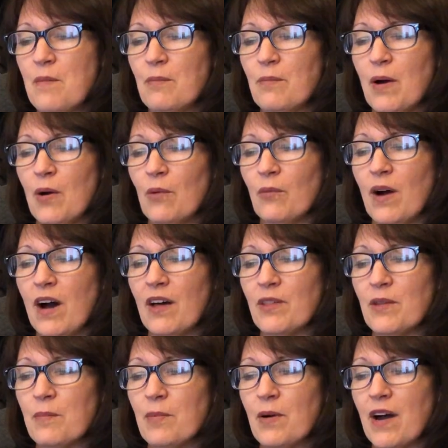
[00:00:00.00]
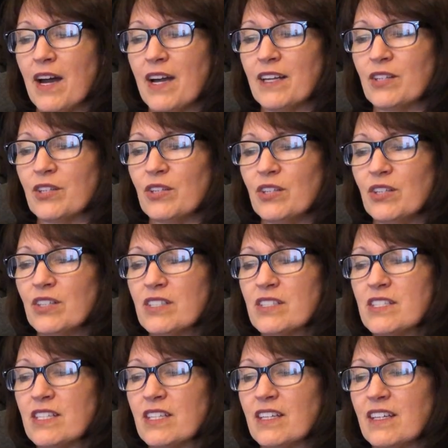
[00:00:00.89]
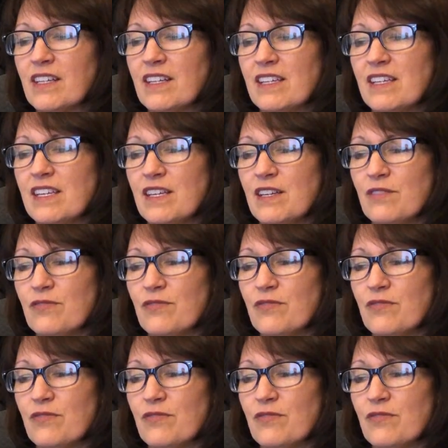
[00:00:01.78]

But while the pie cooked, he